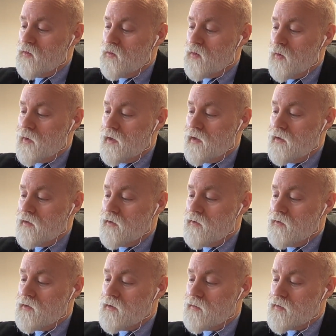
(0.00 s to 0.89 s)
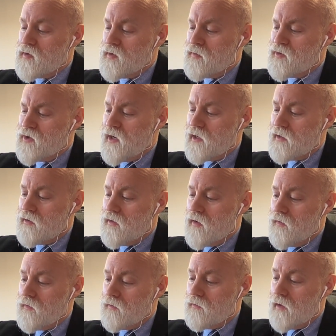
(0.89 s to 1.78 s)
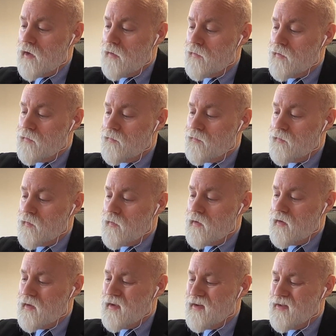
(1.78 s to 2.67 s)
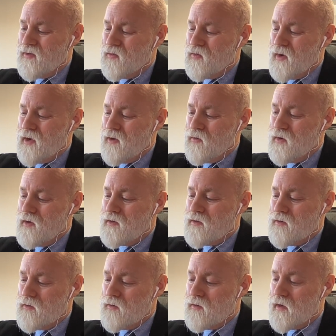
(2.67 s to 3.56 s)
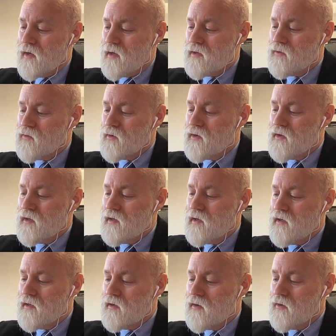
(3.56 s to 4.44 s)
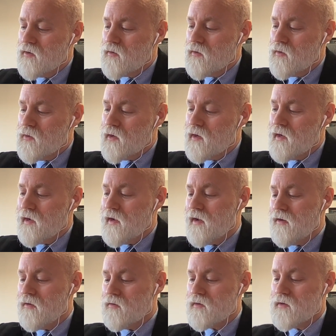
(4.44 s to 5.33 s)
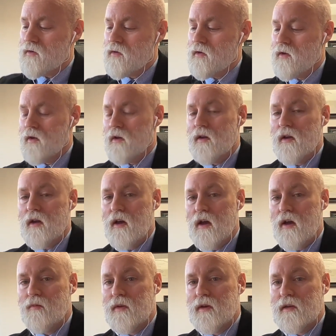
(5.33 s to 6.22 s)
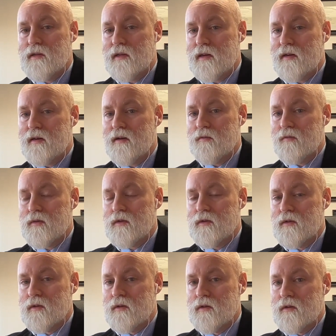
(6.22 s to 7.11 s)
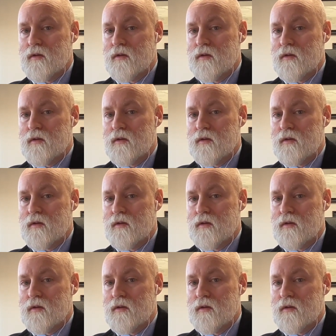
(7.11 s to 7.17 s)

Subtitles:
what we need to do is subtract the overlap. Now, the way we do that is we're going to need to go through and count how many times